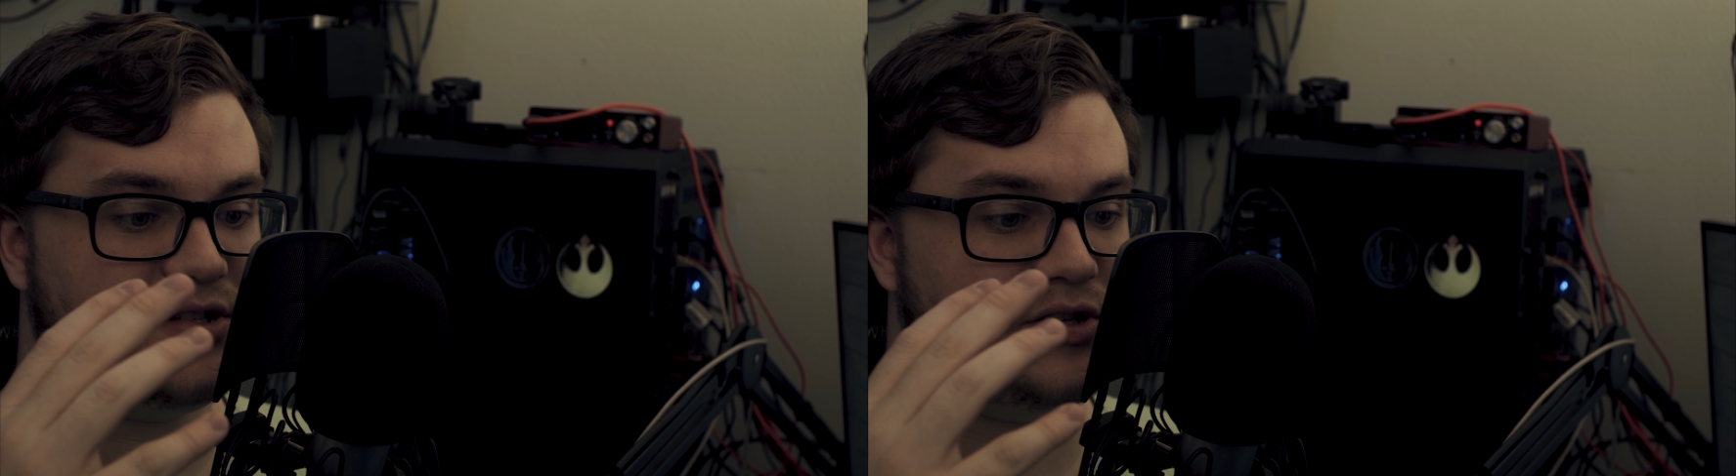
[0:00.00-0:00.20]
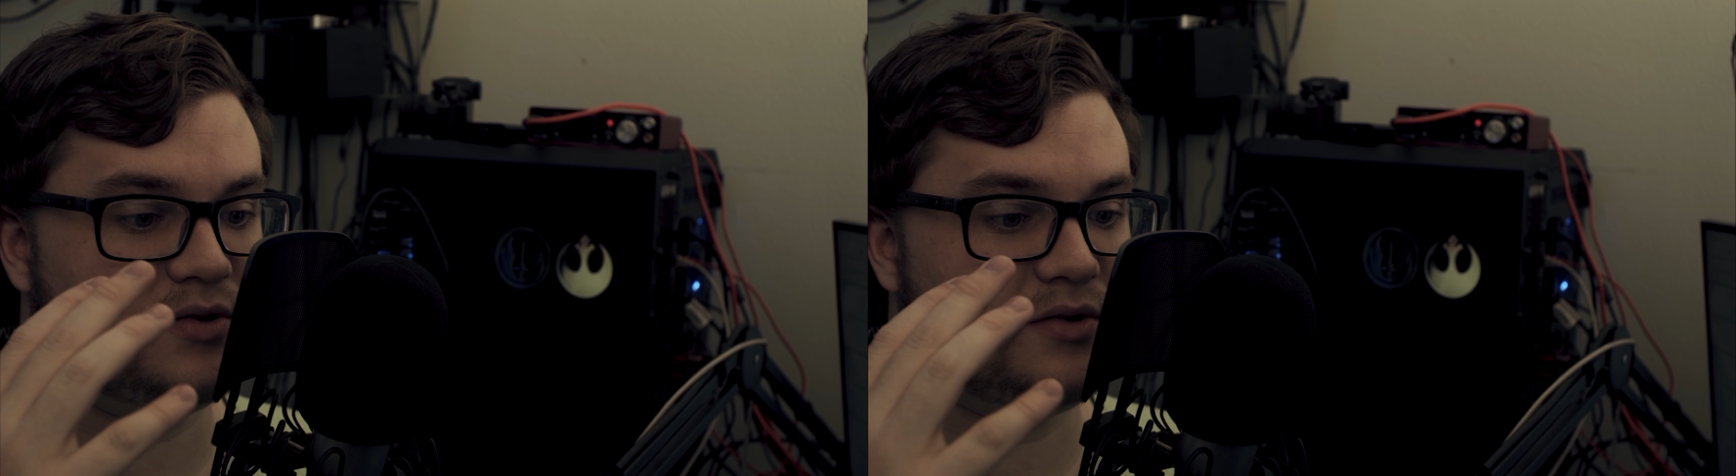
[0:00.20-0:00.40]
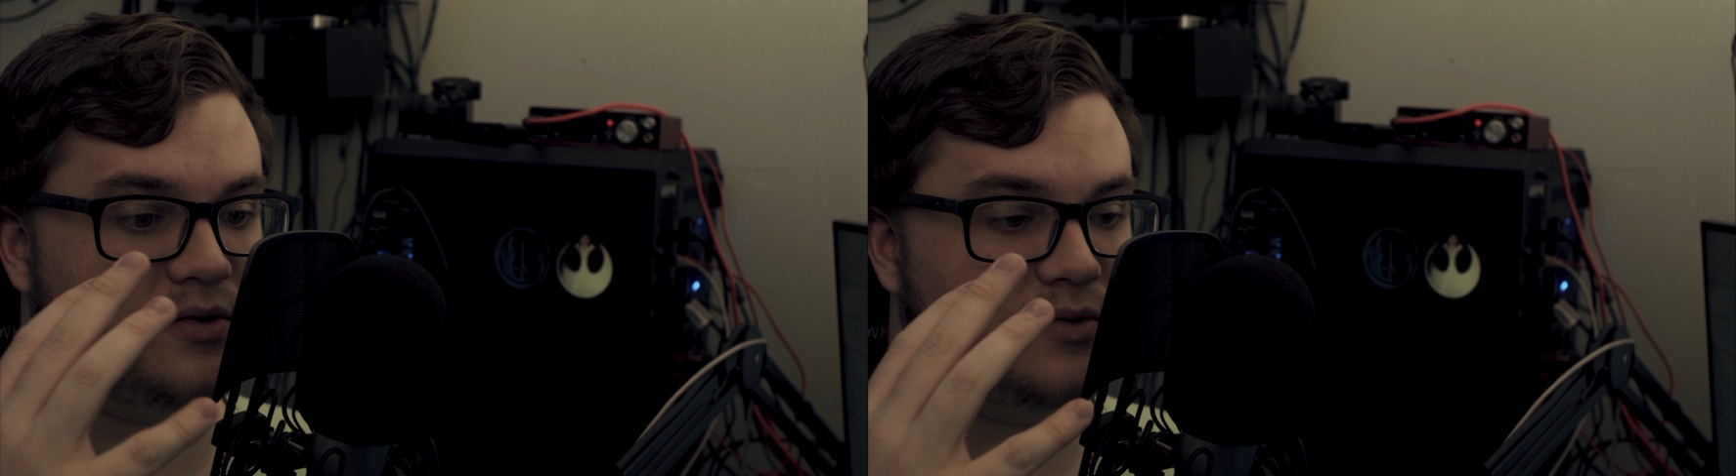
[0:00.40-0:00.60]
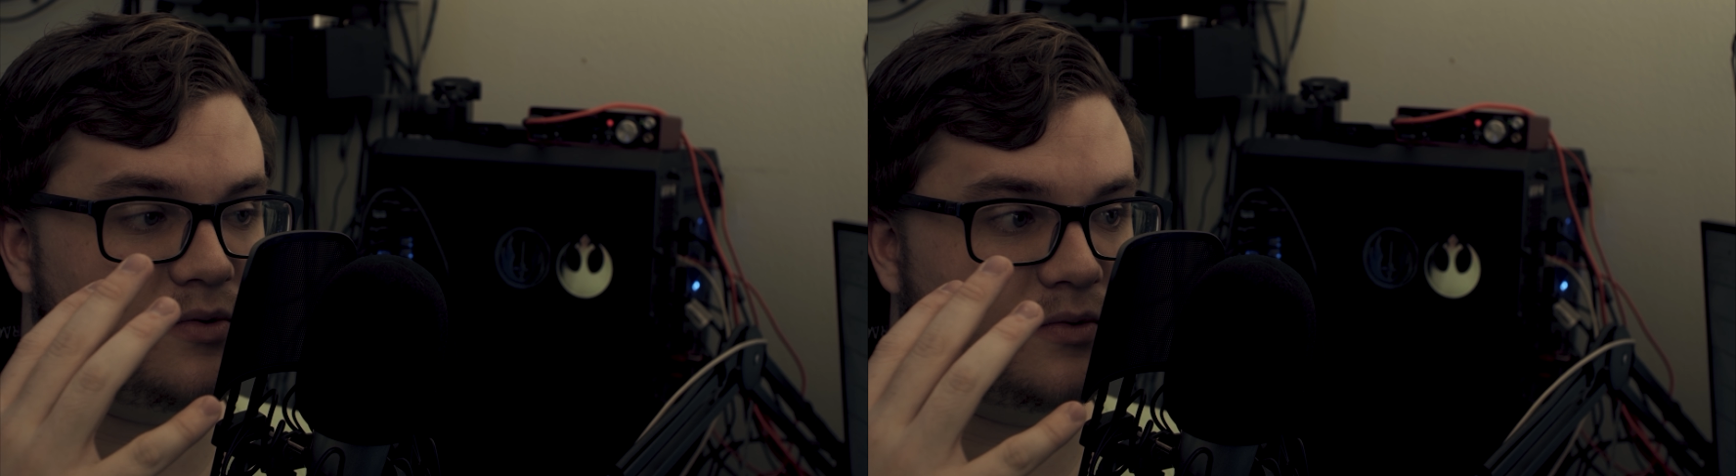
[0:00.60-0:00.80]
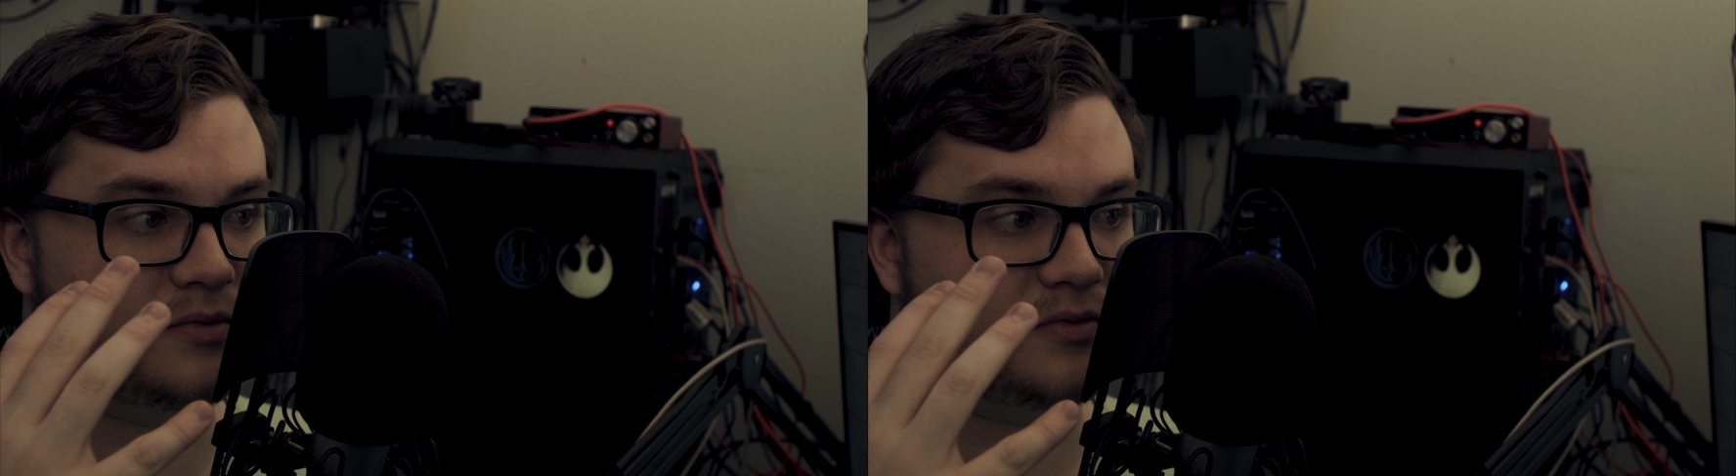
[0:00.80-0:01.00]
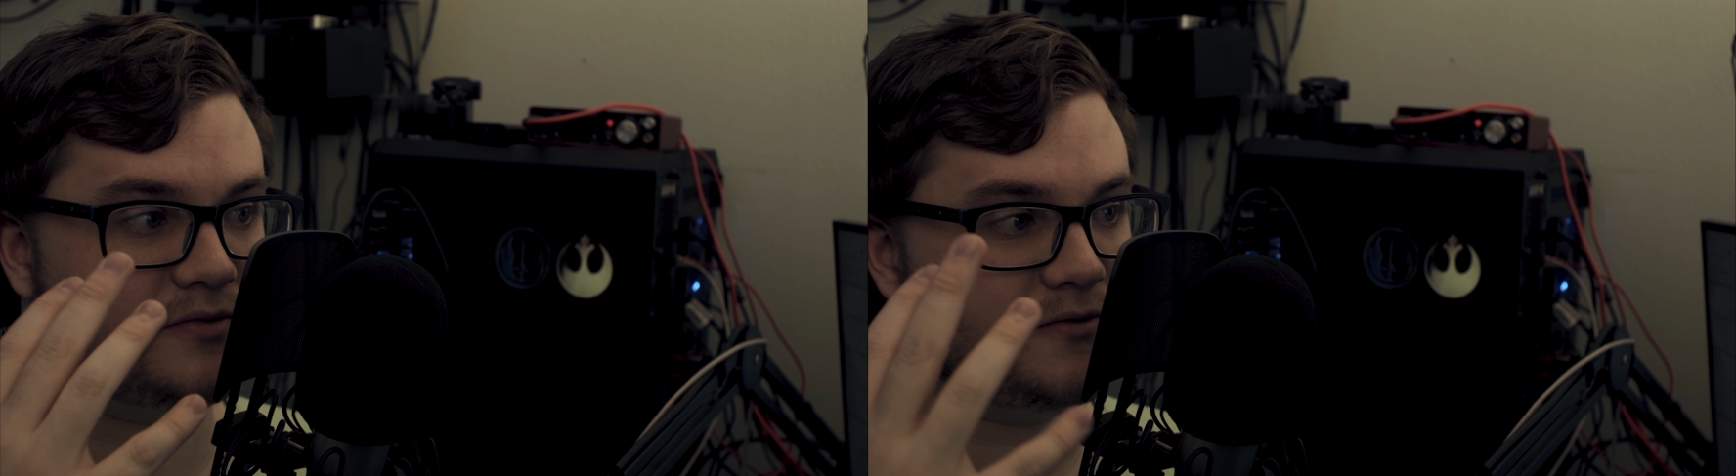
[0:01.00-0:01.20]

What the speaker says: to